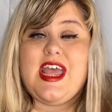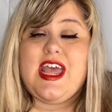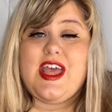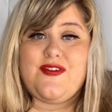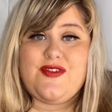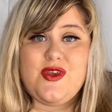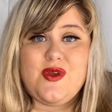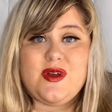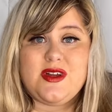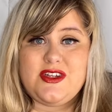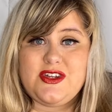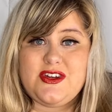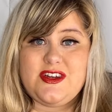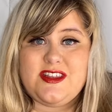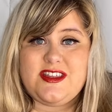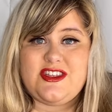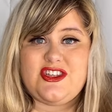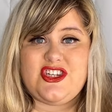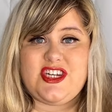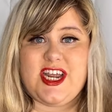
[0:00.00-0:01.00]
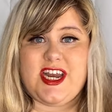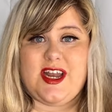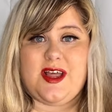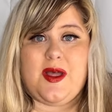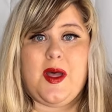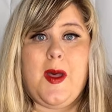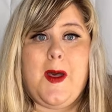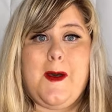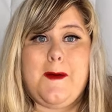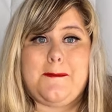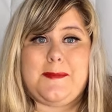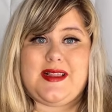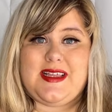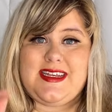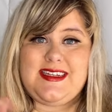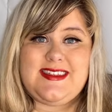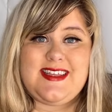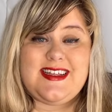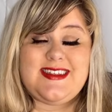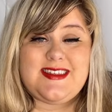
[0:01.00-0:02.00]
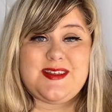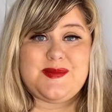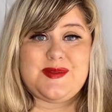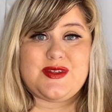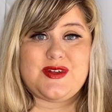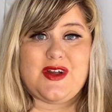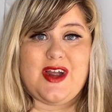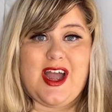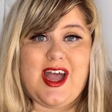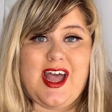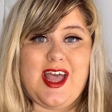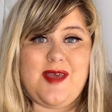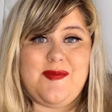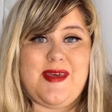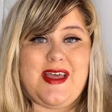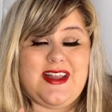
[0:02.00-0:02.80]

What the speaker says: If you are new to this channel, please hit subscribe